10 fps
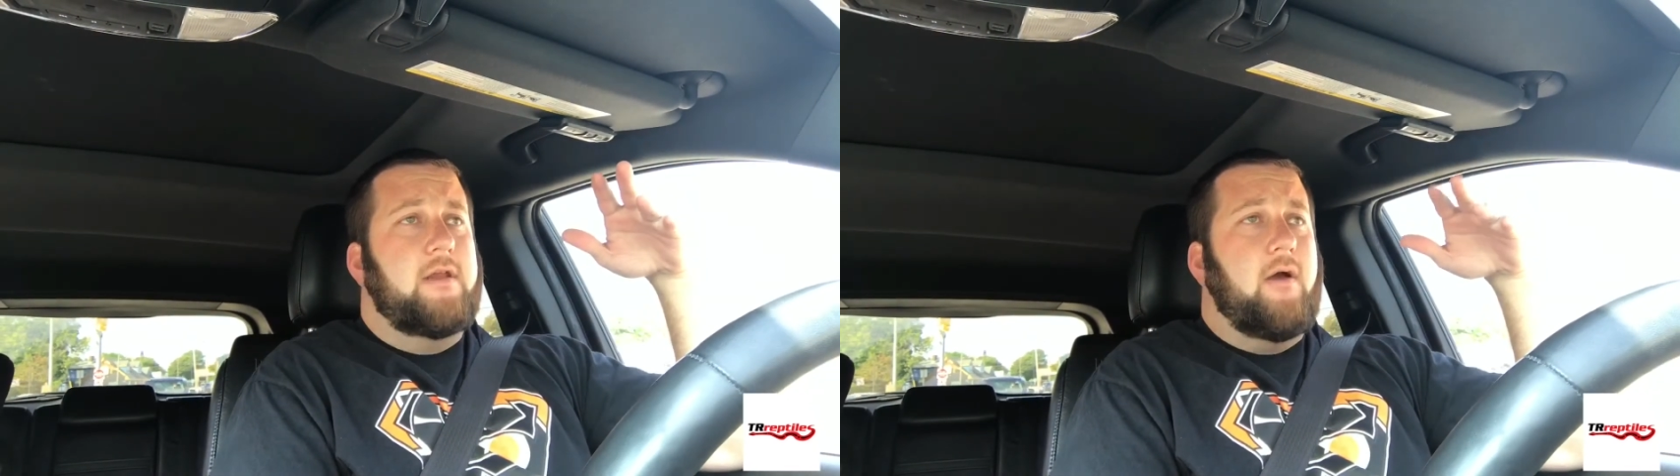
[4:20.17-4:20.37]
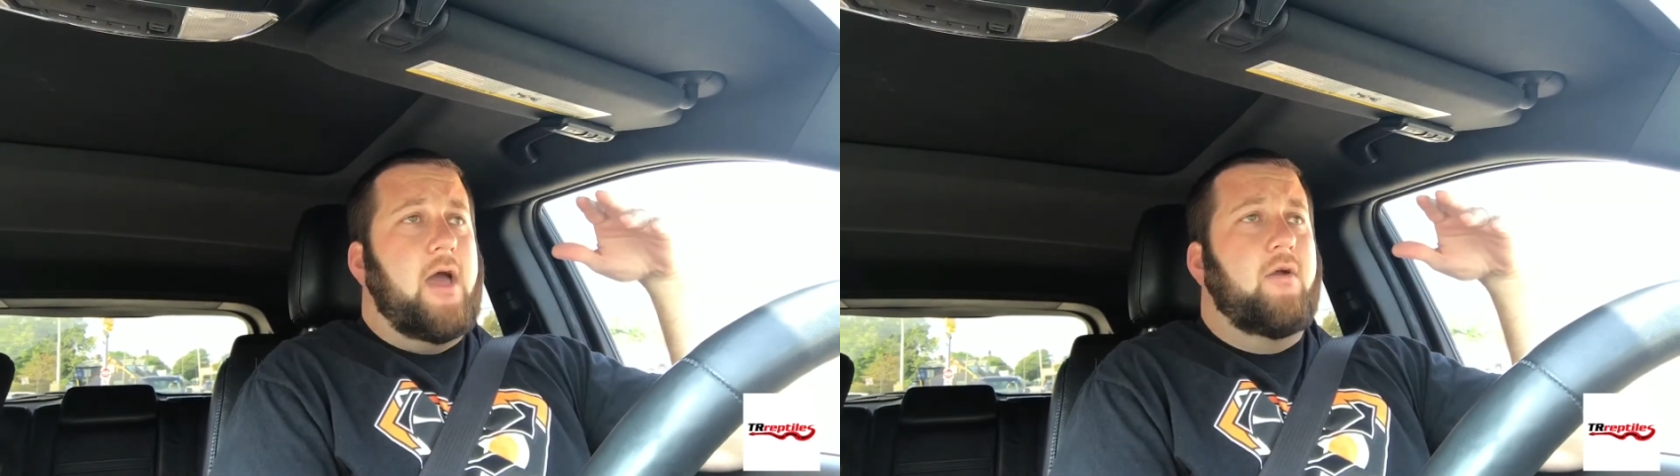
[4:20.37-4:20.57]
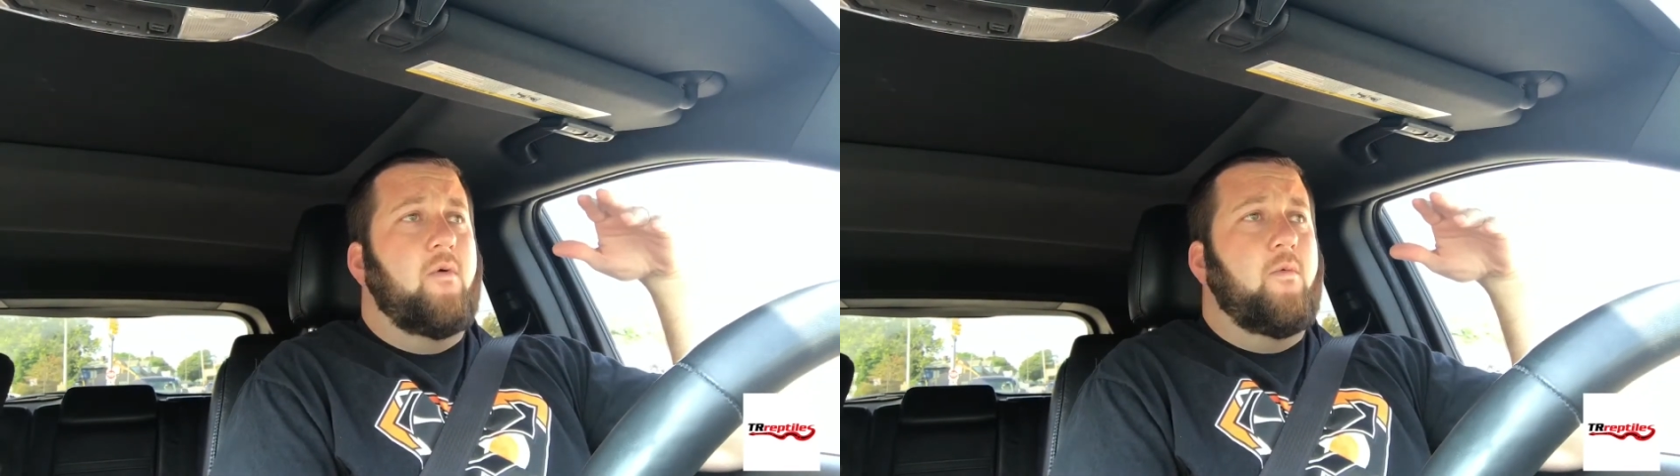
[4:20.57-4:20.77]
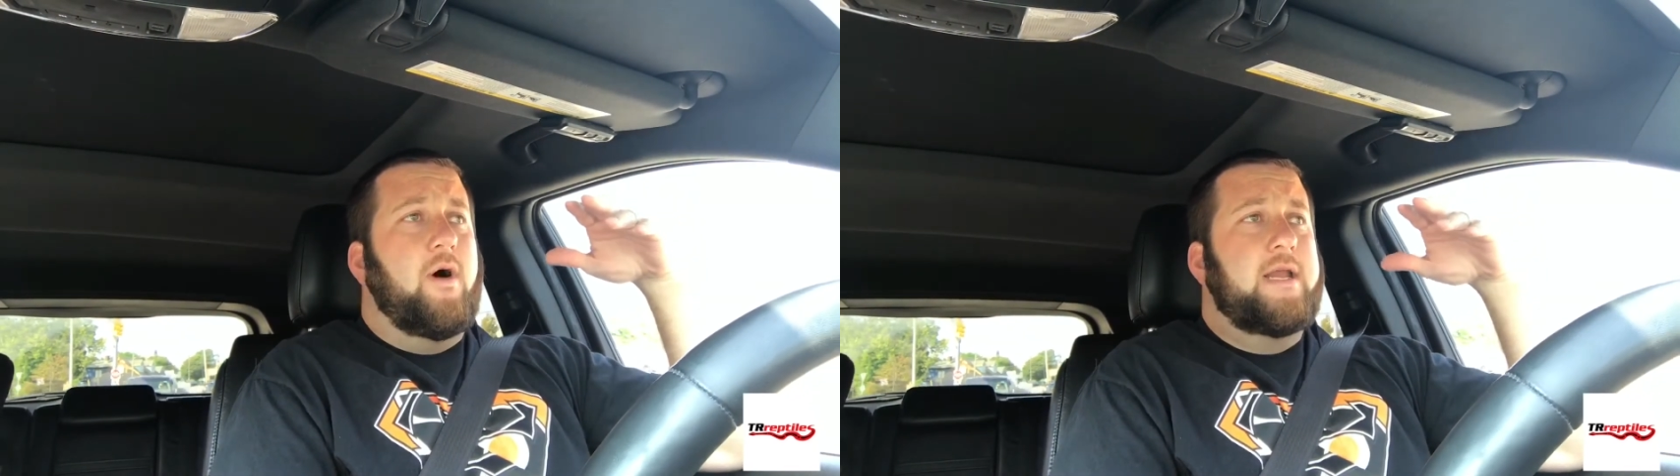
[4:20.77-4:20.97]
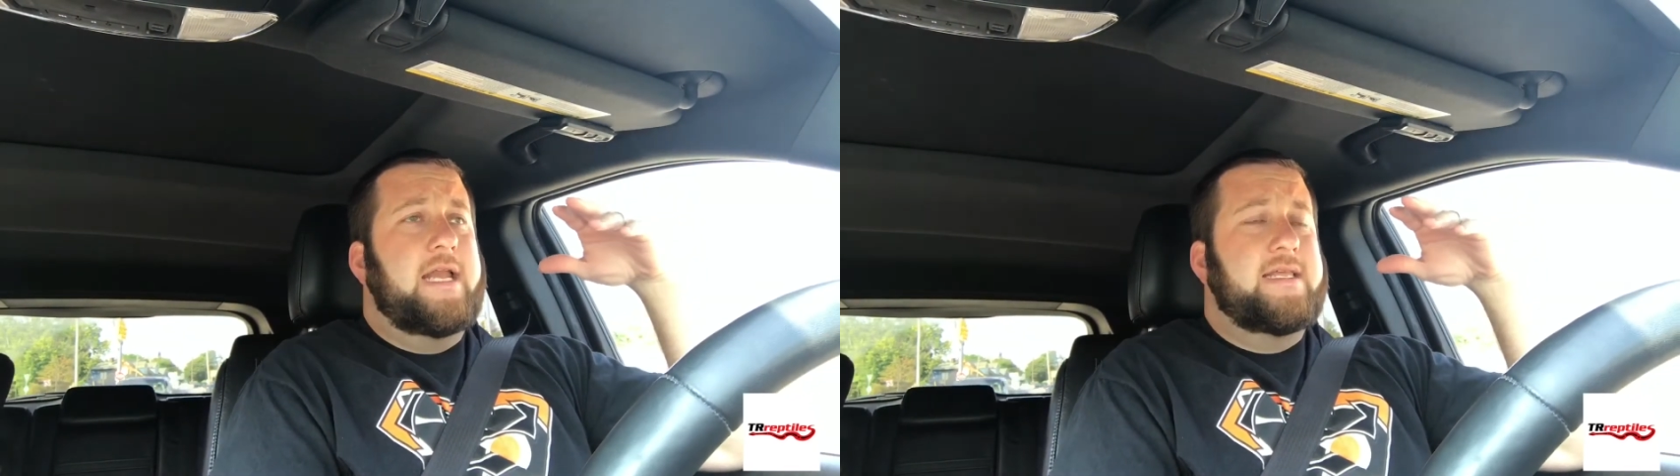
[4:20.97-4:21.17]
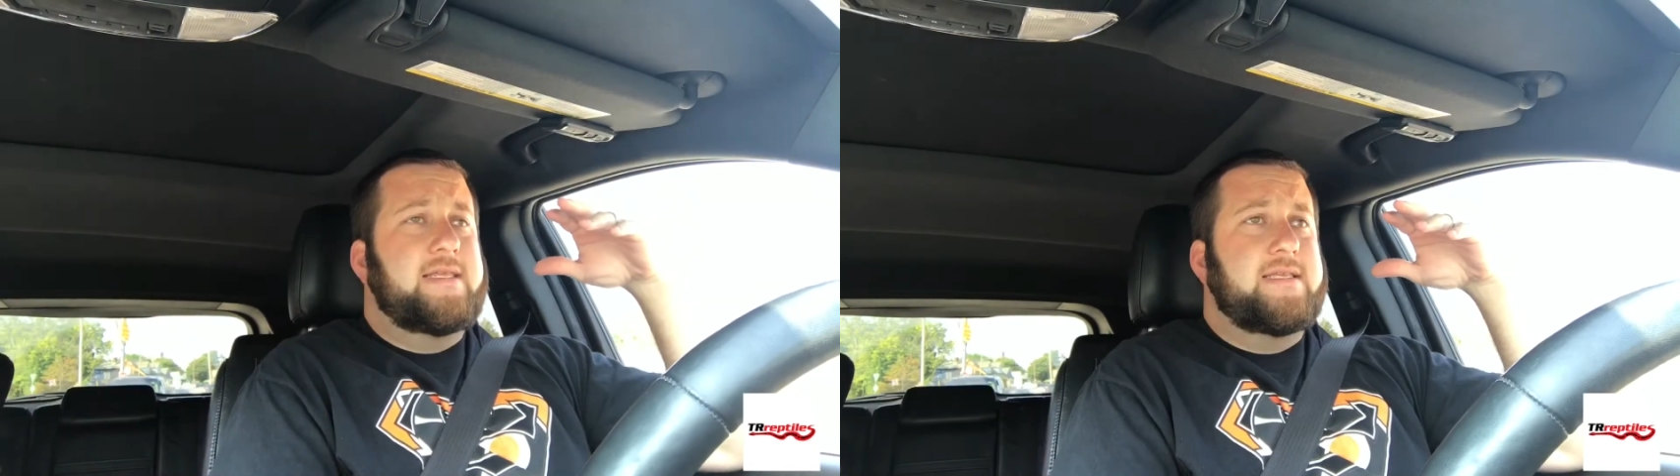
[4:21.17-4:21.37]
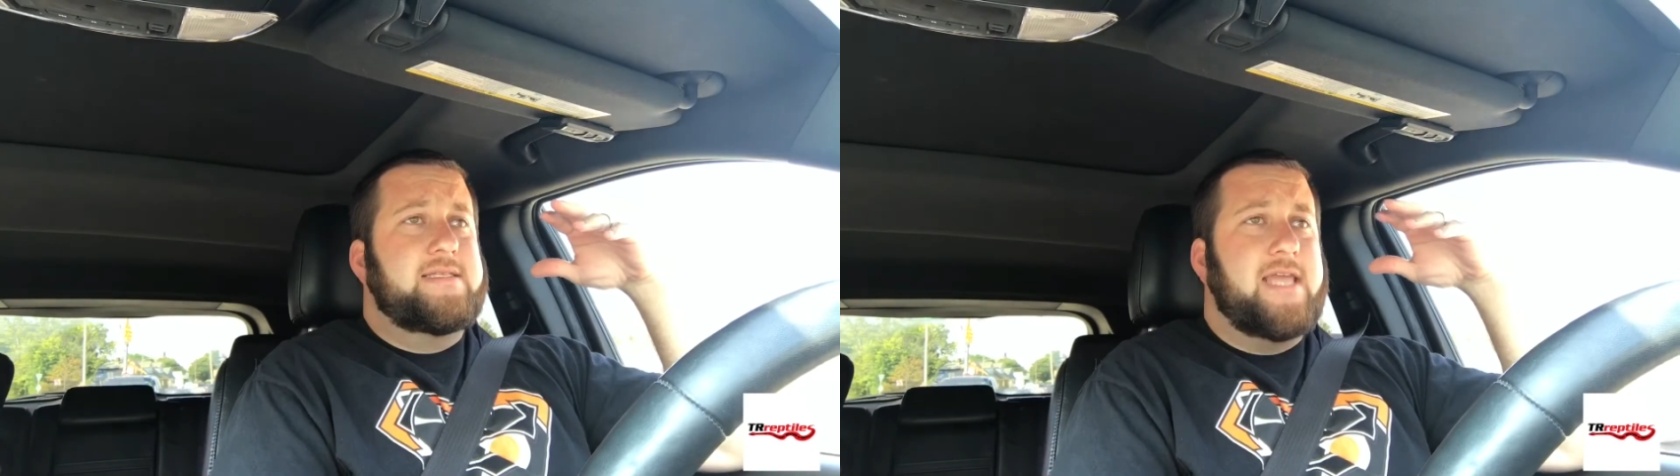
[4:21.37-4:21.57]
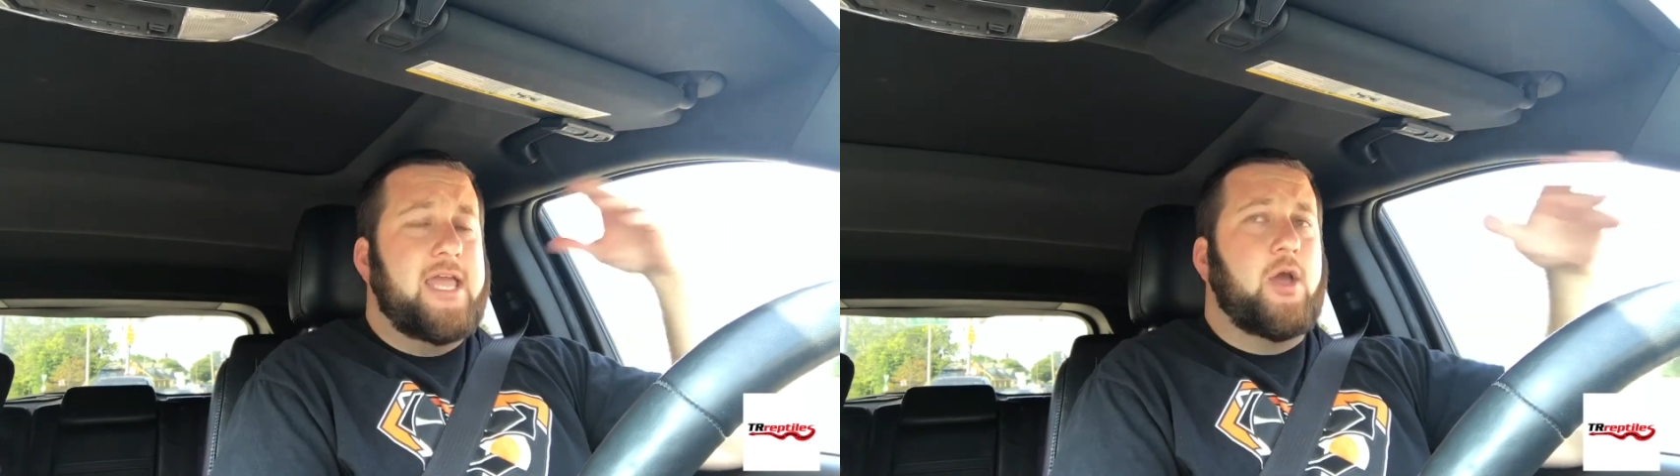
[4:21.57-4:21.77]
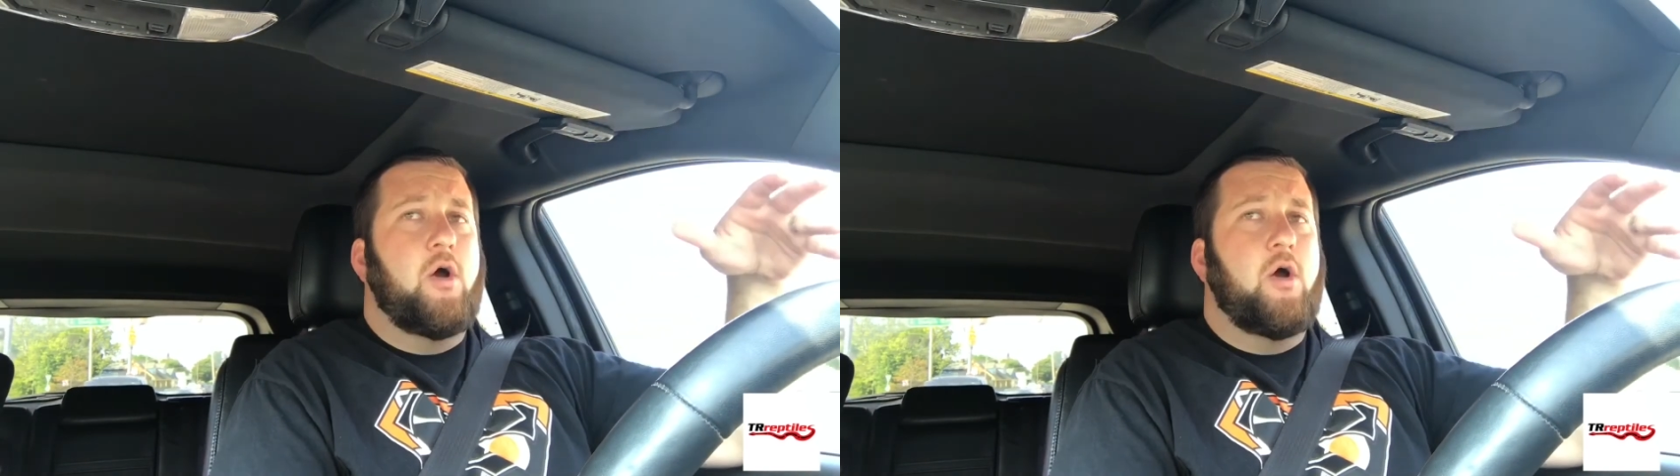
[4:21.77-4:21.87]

You know, I don't want anything to take